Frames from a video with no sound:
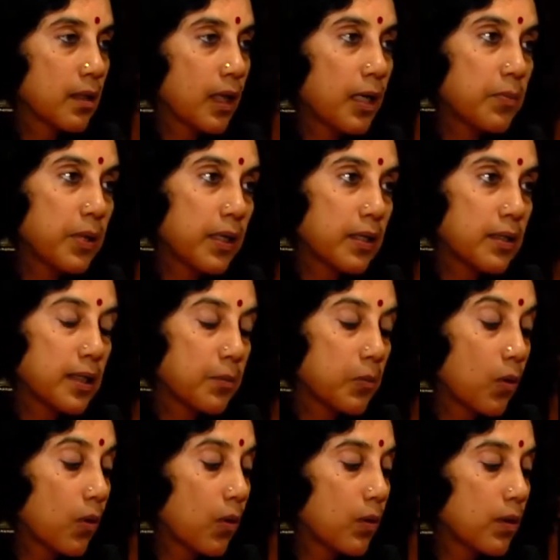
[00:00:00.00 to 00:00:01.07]
I bury them
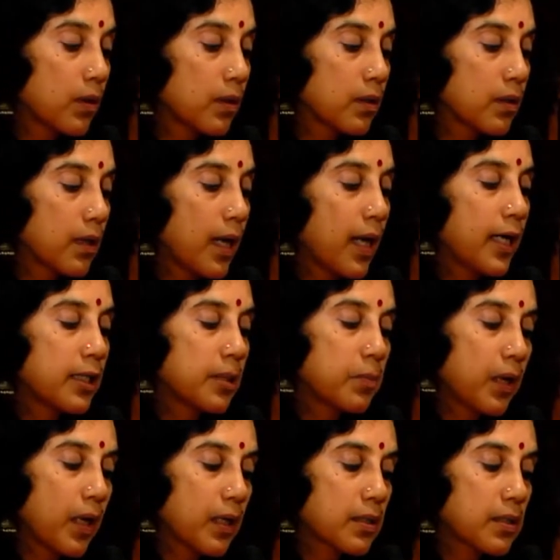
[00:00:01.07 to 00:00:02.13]
all, and the
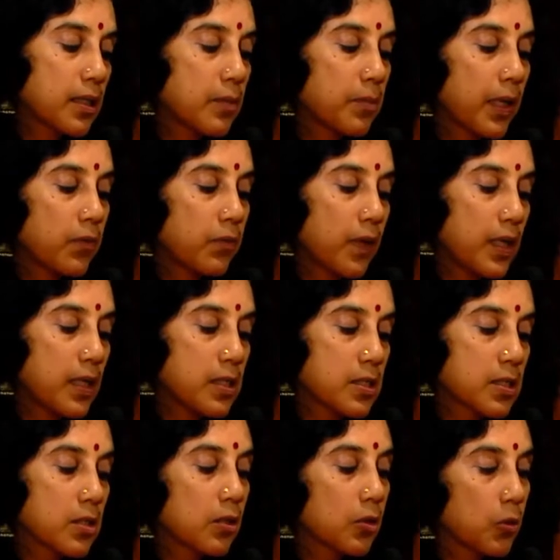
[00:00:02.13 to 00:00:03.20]
blood in my
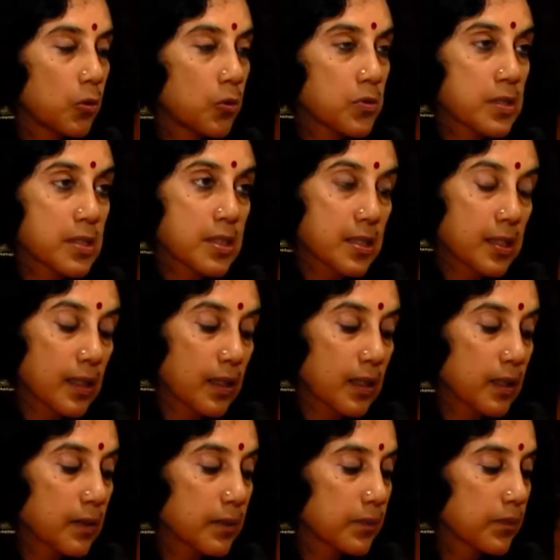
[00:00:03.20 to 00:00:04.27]
veins grows
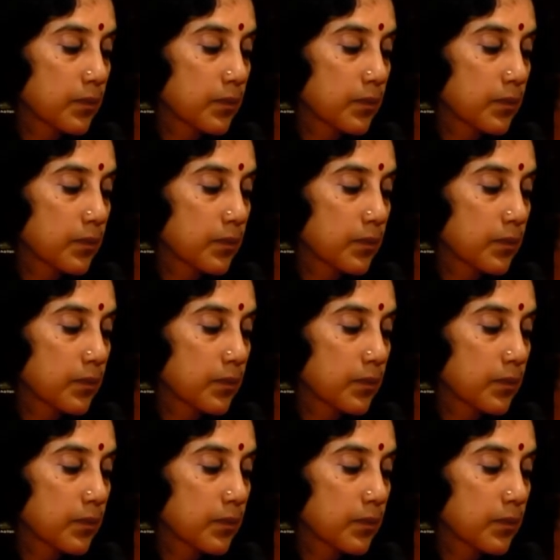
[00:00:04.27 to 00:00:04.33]
still.